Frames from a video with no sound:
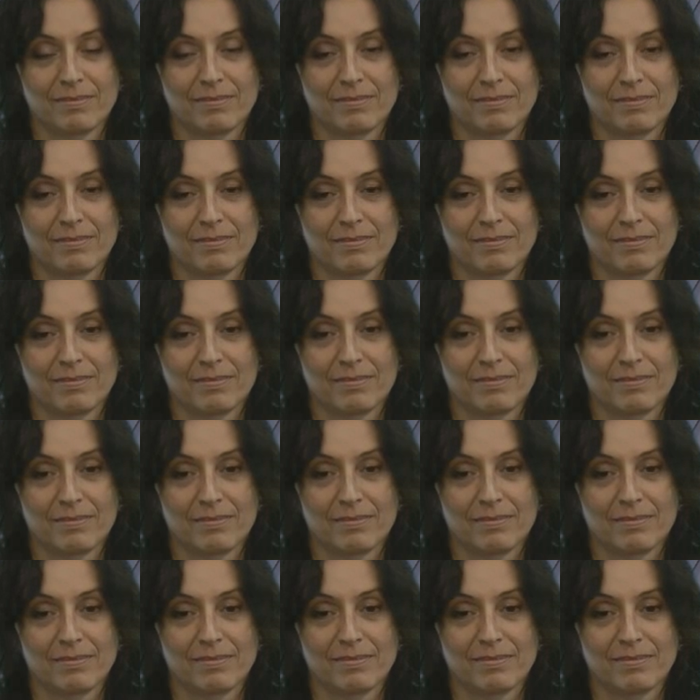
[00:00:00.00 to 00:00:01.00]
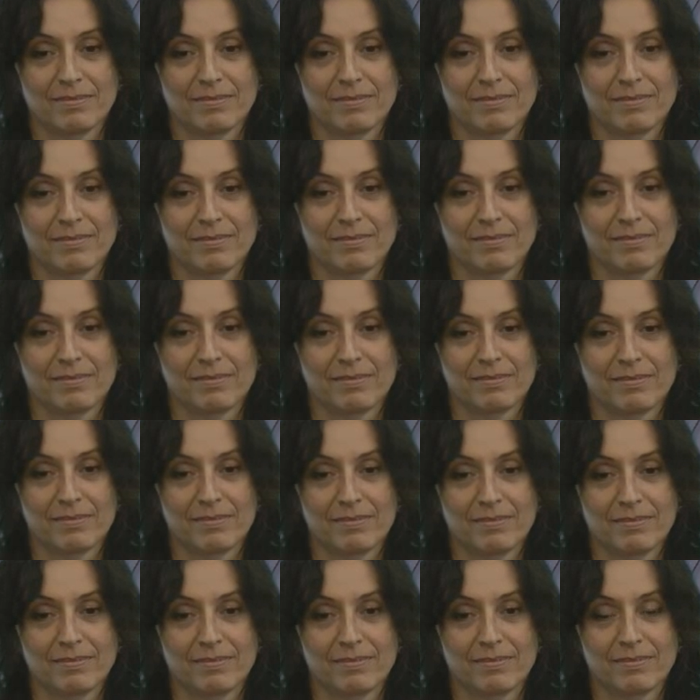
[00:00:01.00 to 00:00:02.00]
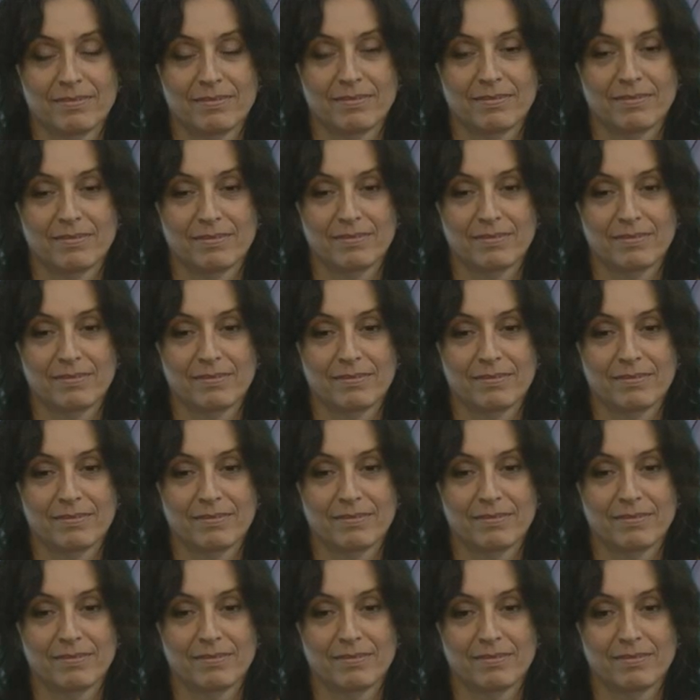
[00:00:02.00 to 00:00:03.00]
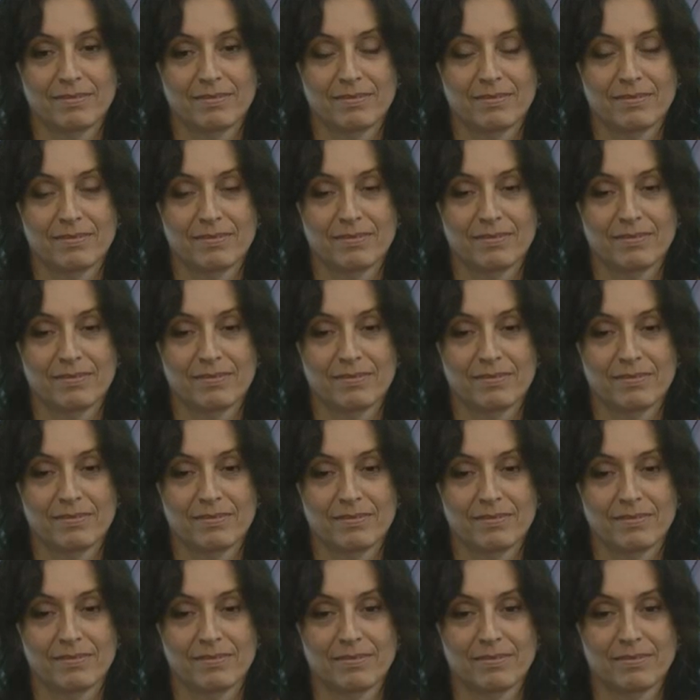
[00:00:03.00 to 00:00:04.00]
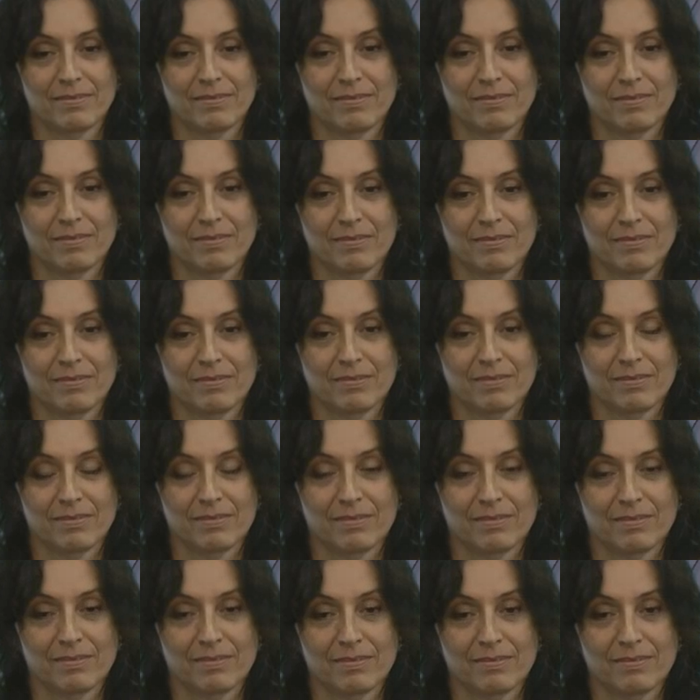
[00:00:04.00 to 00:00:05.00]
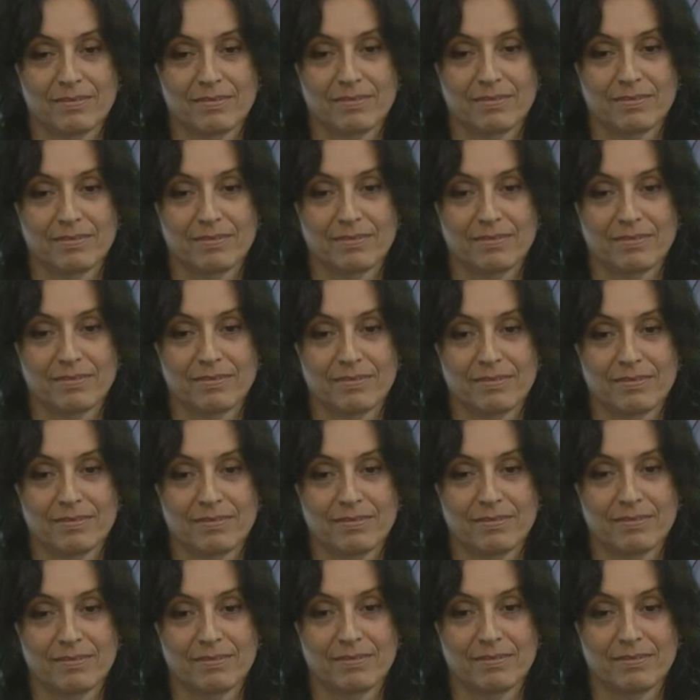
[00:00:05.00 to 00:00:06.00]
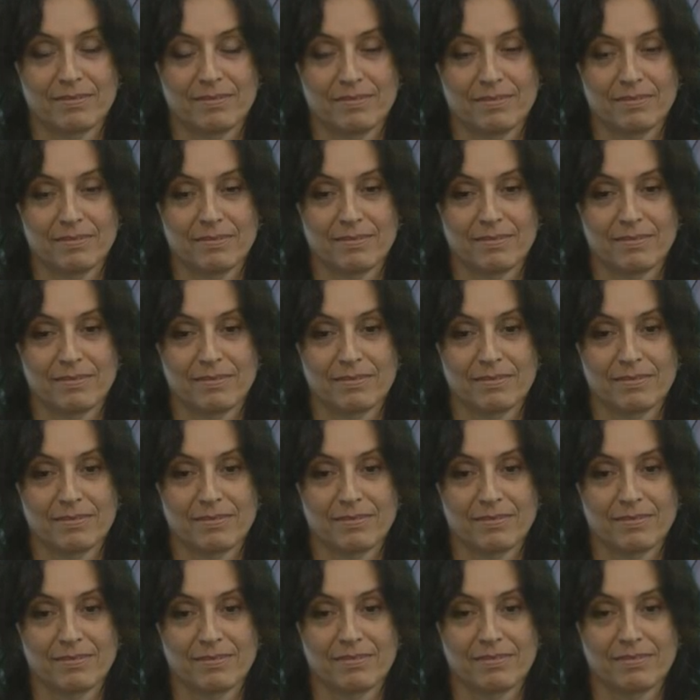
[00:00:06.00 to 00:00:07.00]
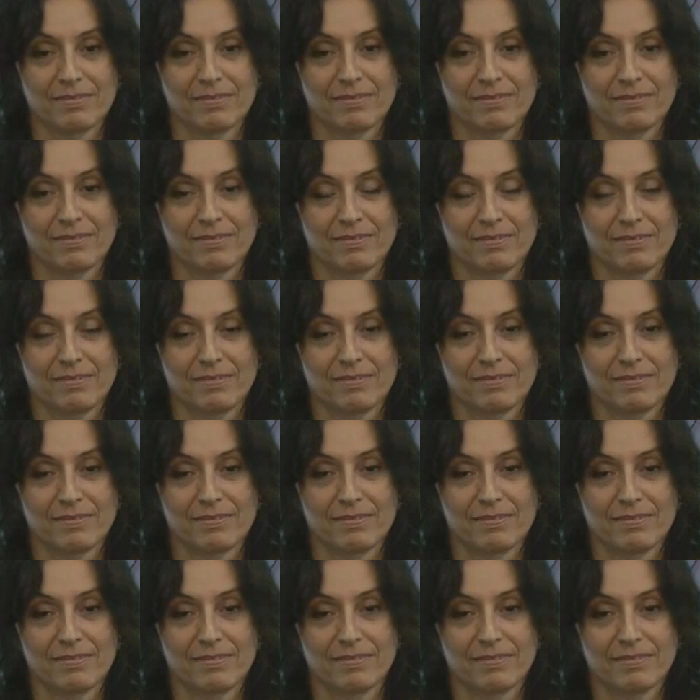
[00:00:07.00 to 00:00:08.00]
(silent)